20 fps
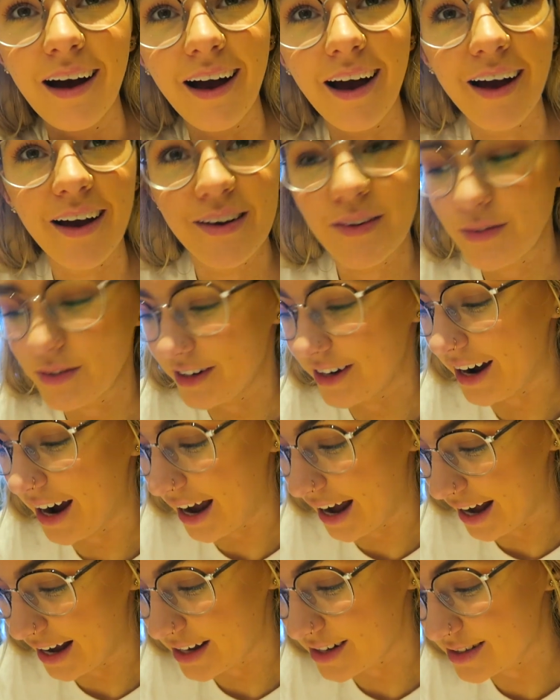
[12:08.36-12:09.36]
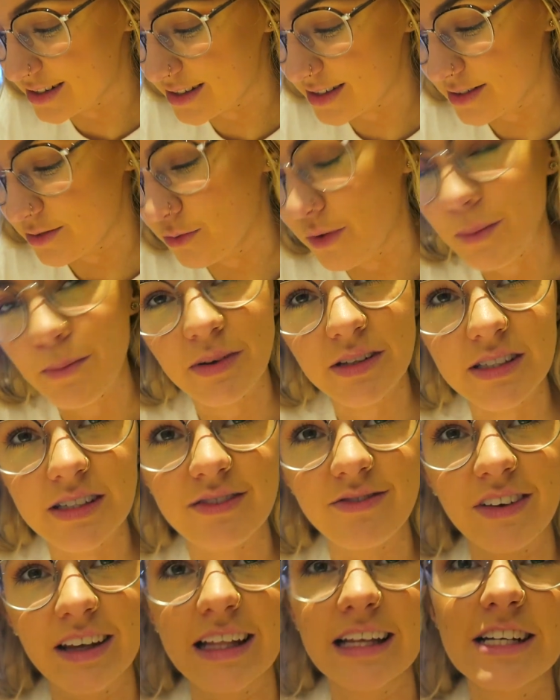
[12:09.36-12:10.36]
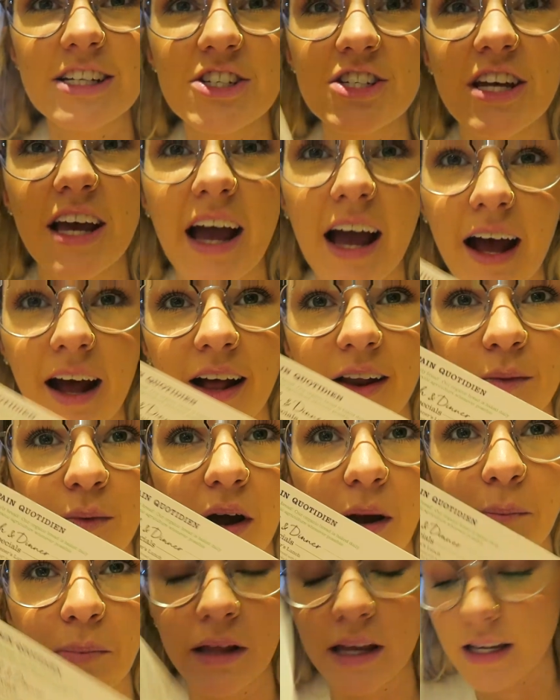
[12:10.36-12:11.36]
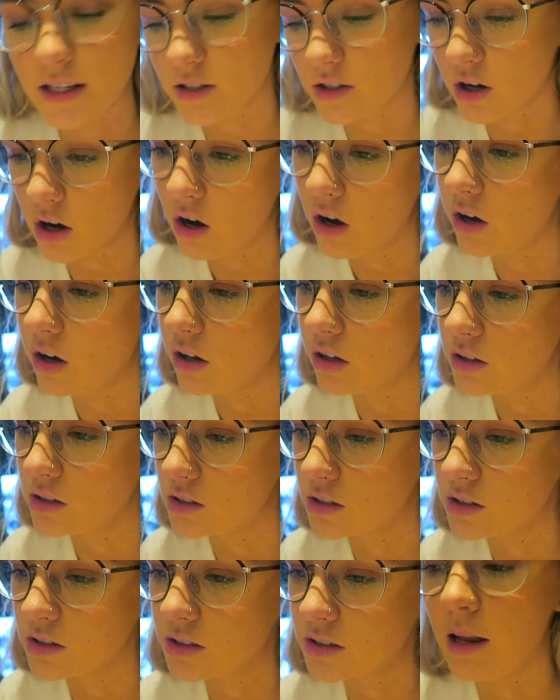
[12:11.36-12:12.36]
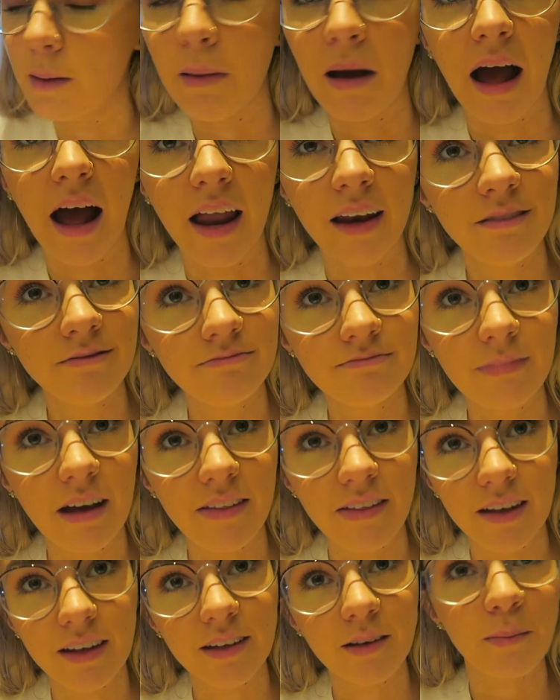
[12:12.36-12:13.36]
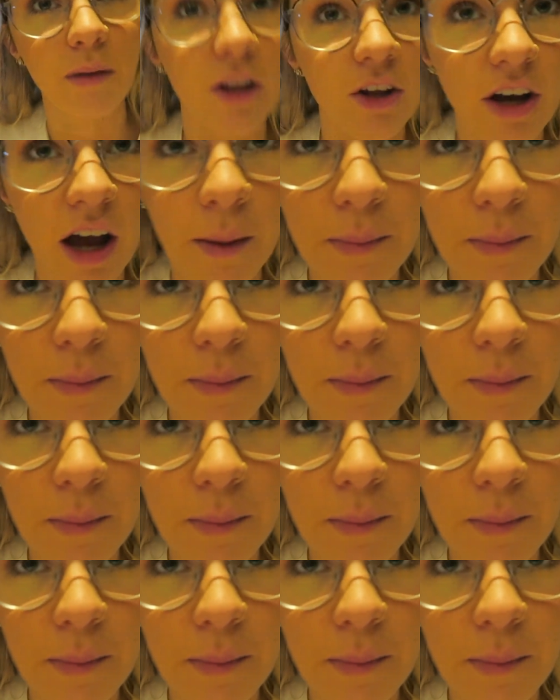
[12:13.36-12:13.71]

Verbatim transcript: We're at Wimbledon Village, and we're at a place called Lapan. Look